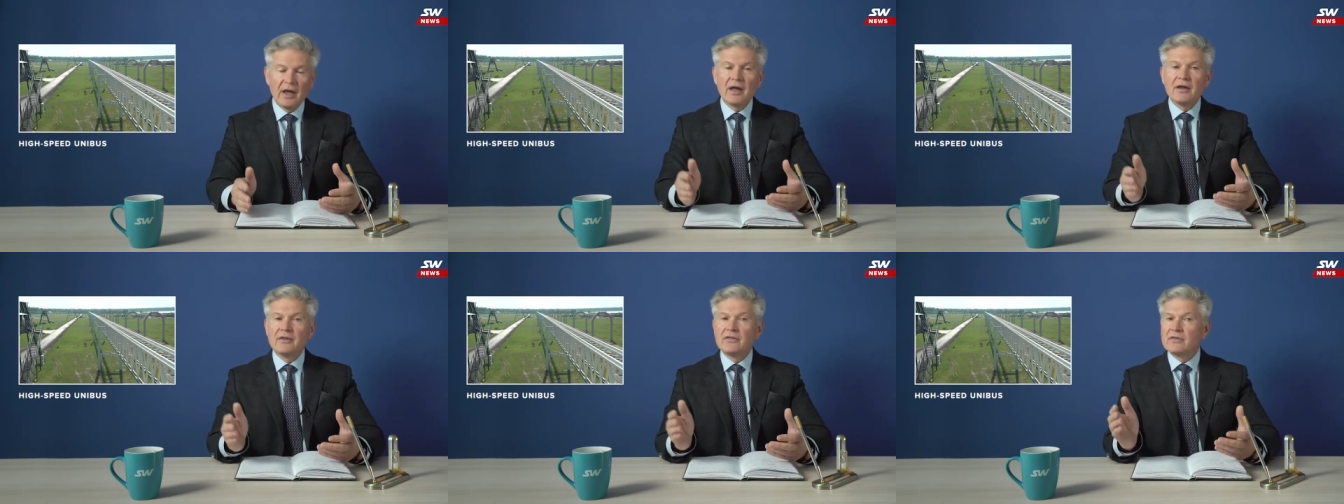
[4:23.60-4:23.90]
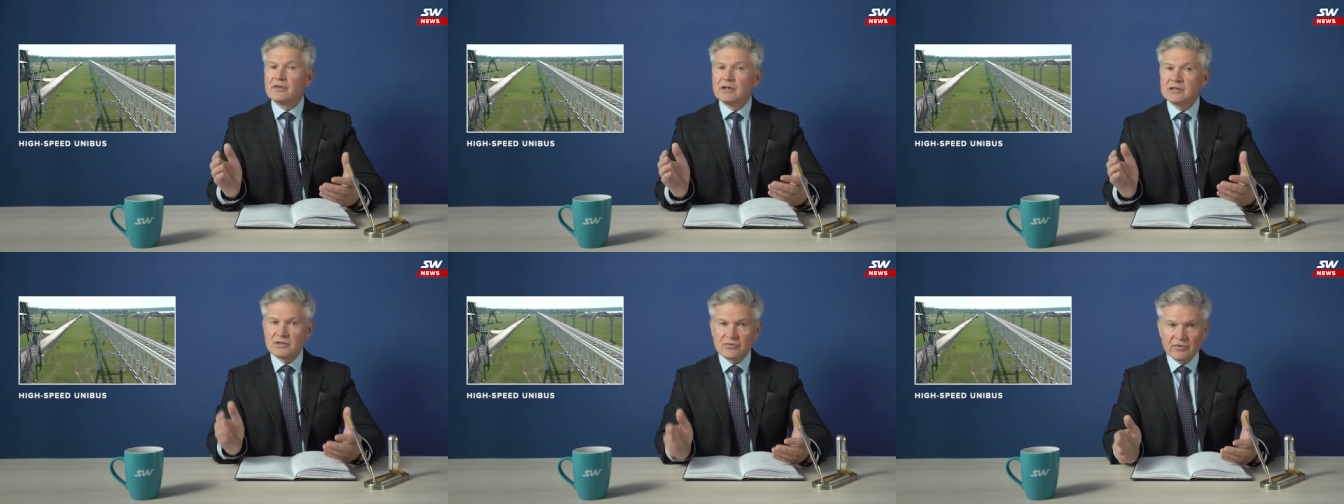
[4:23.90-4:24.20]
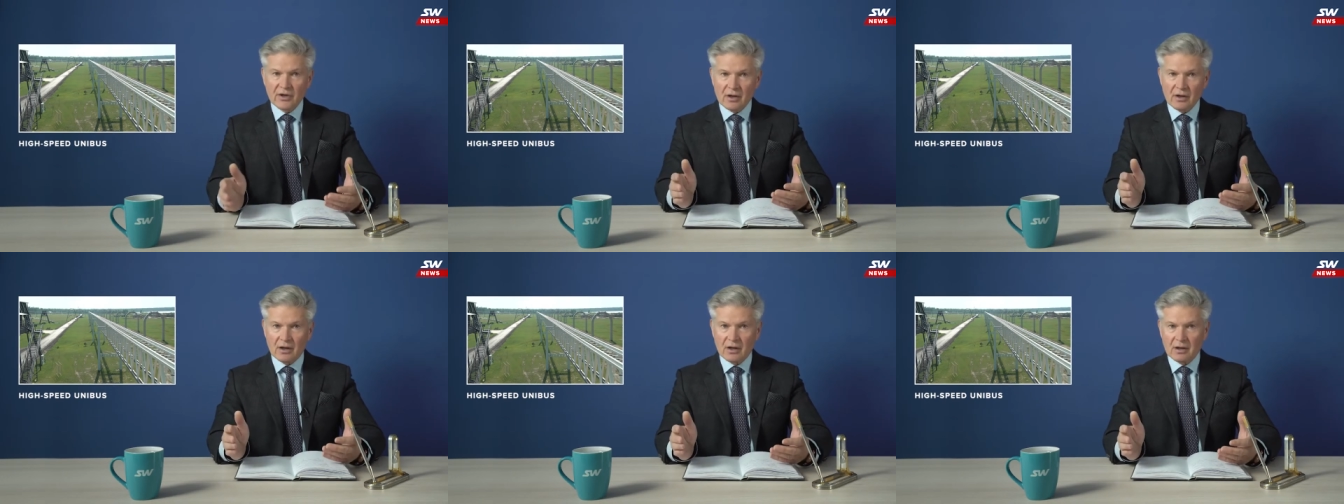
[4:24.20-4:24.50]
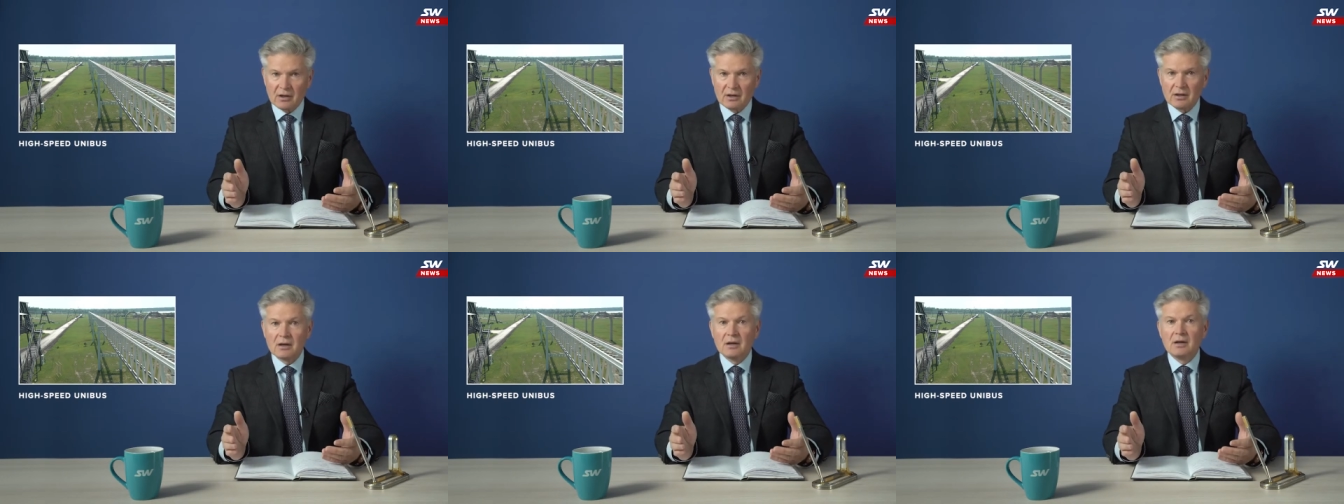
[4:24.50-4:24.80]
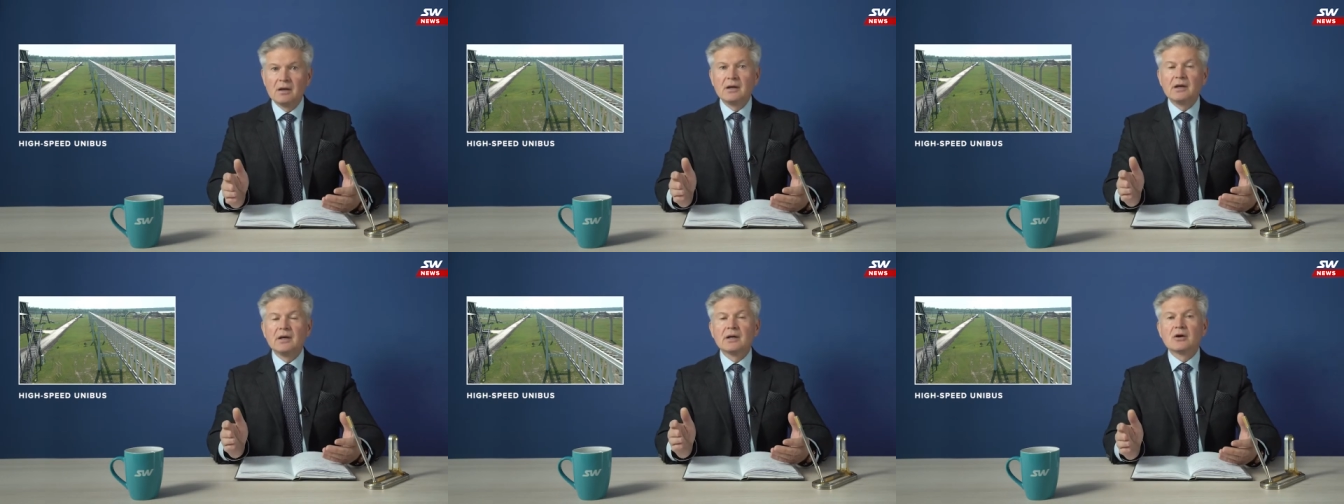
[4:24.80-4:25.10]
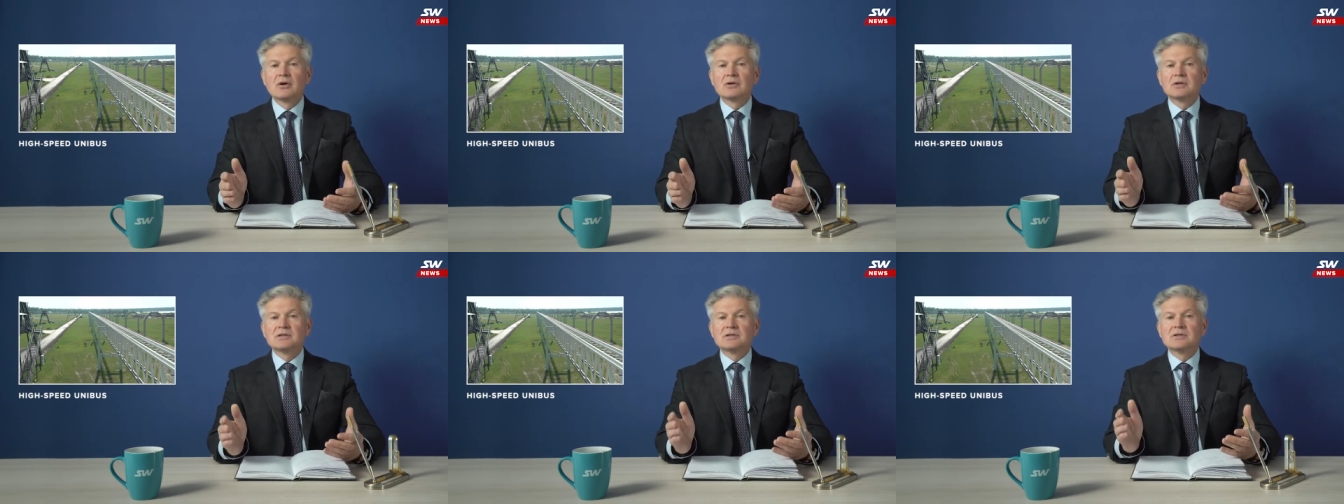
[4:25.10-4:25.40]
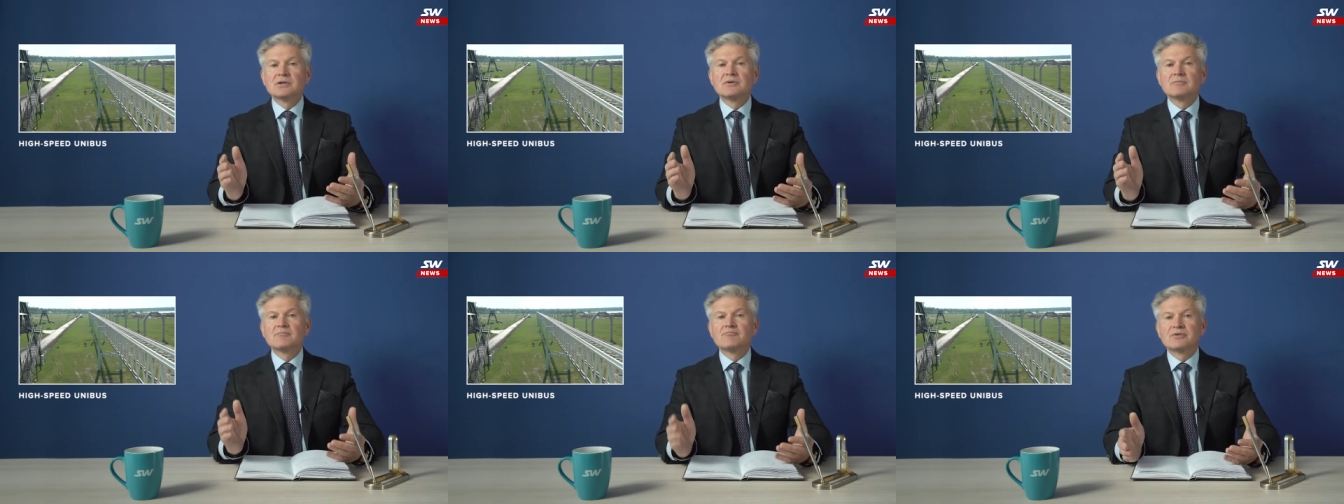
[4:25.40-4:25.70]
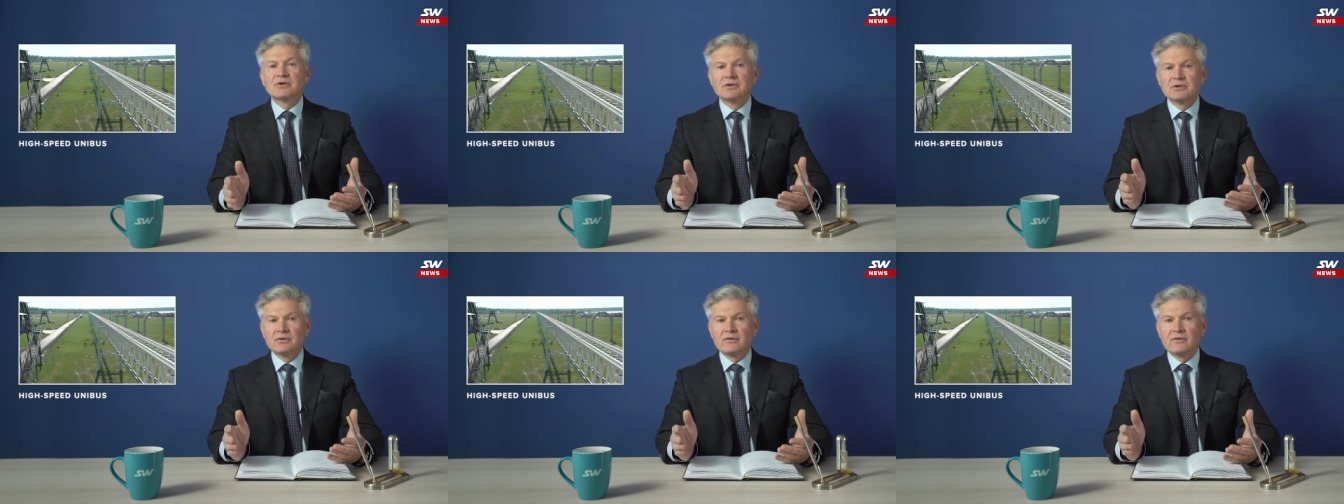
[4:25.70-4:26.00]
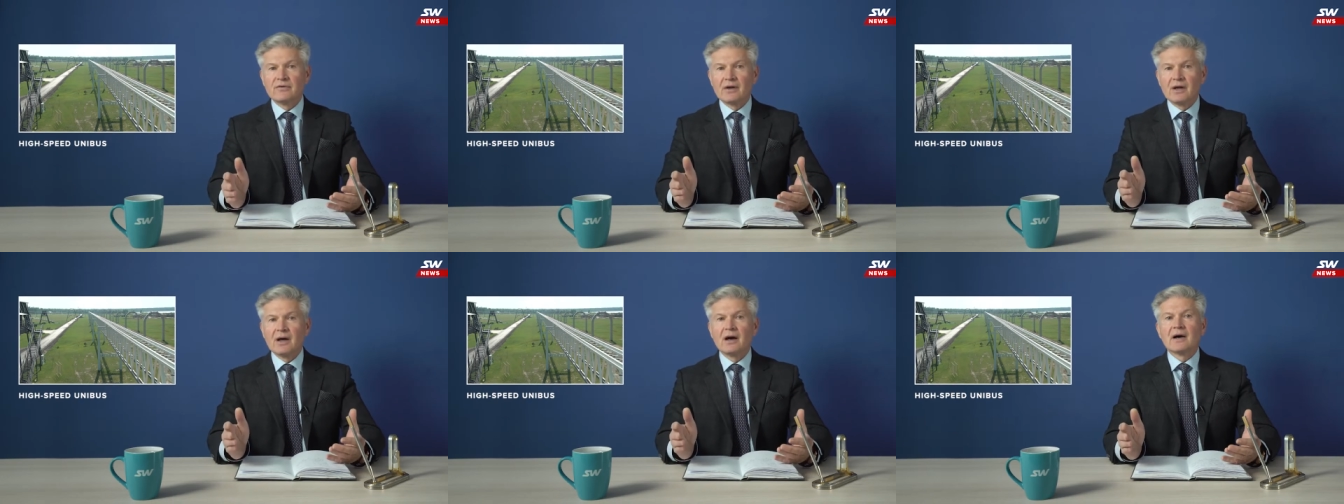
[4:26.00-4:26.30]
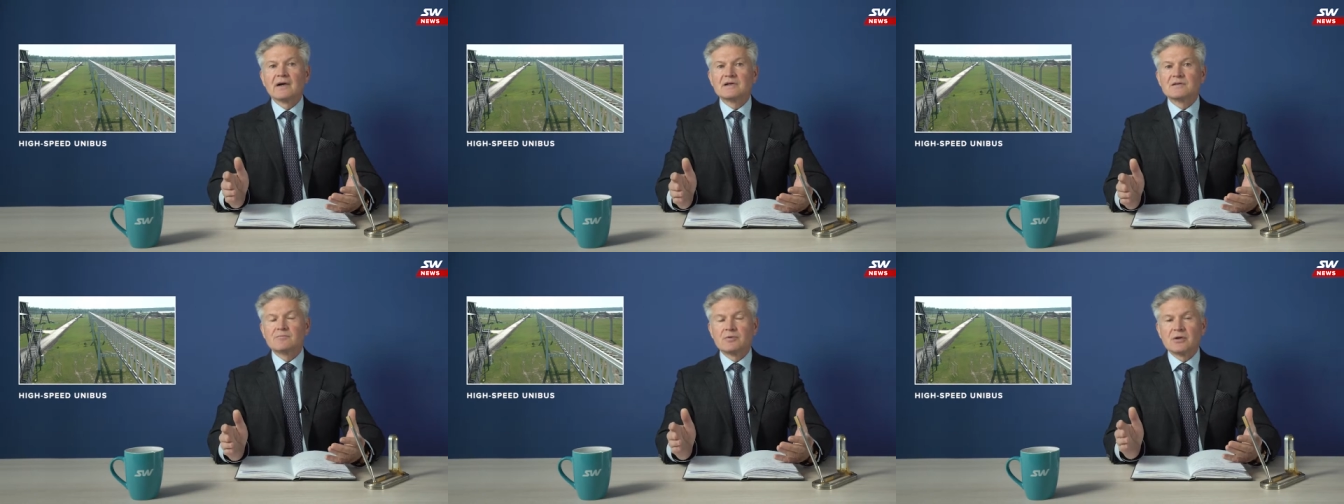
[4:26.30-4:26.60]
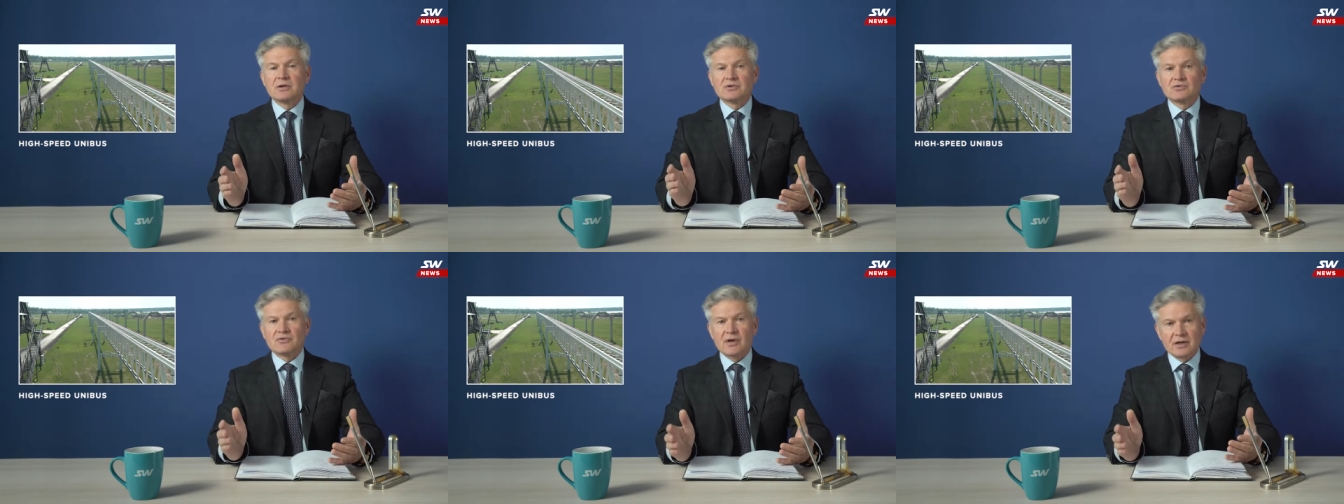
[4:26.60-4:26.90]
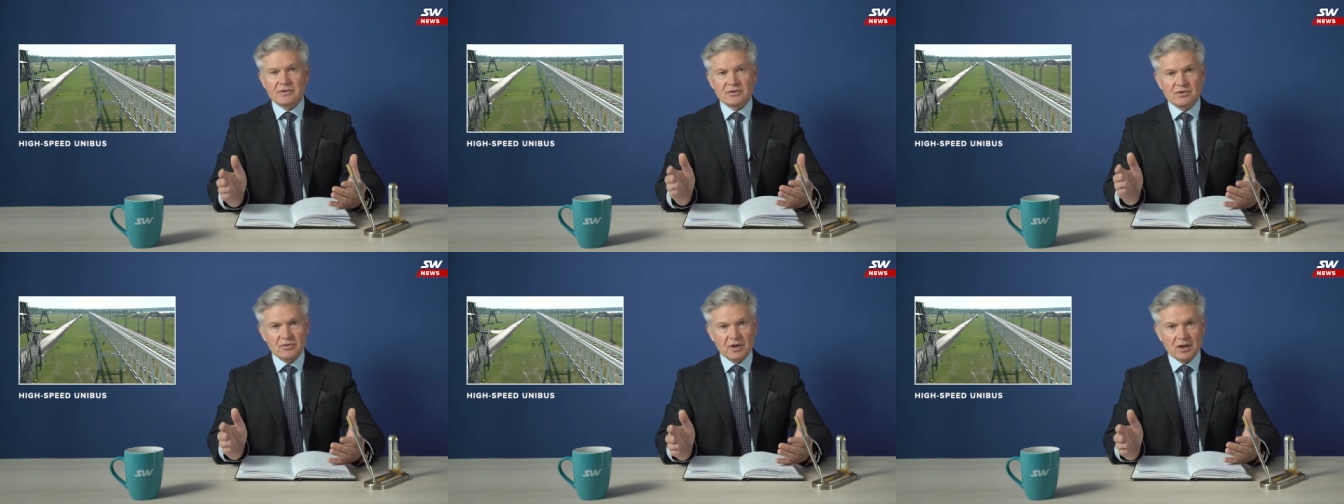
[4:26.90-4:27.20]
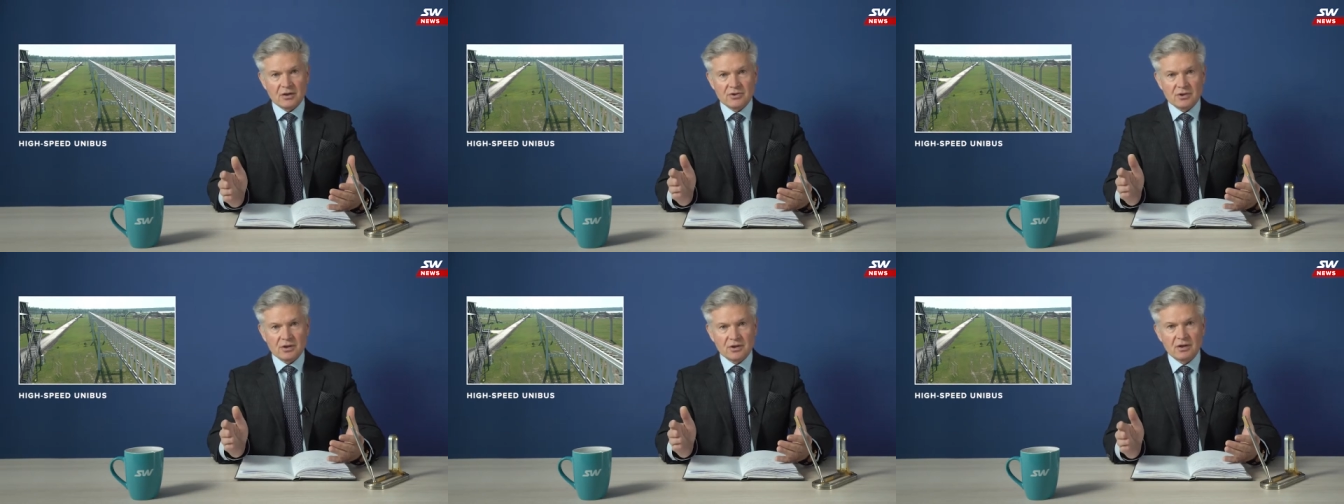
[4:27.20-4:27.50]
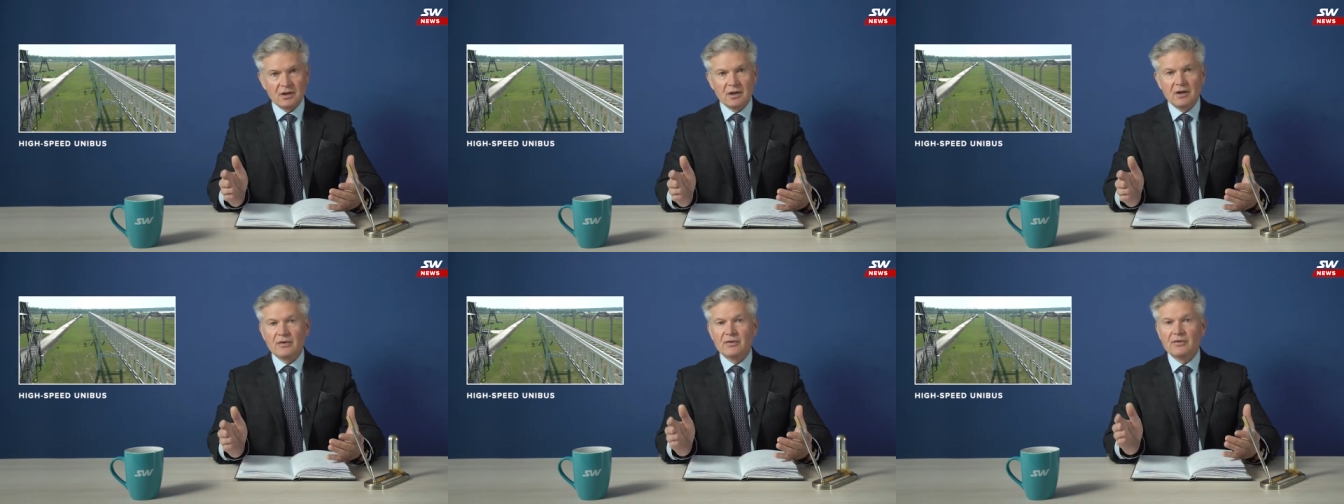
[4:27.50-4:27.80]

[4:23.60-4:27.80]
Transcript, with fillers: In this regard, in order to improve the high-speed track structure,